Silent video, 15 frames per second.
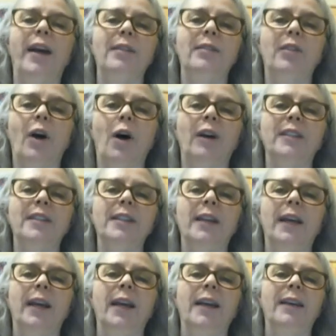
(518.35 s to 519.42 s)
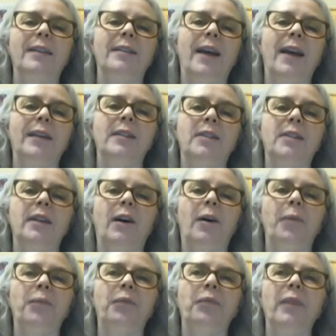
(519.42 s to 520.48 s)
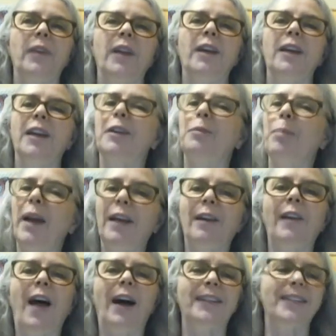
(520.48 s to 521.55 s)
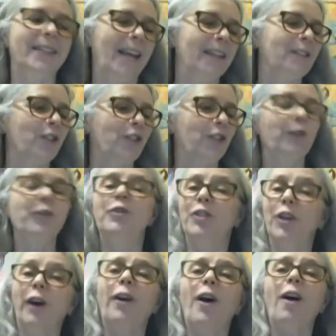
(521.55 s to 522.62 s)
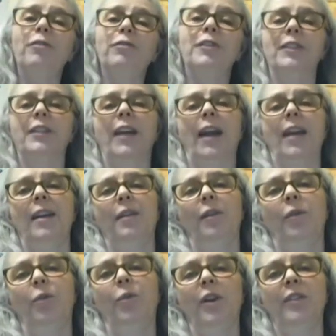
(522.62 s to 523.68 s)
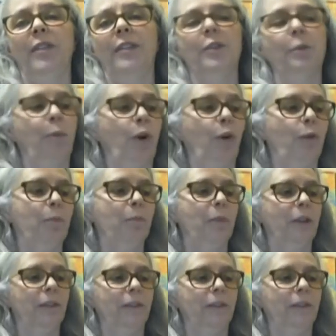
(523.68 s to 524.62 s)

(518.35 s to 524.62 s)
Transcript: I thought that it made a lot of sense to start off today with this poem.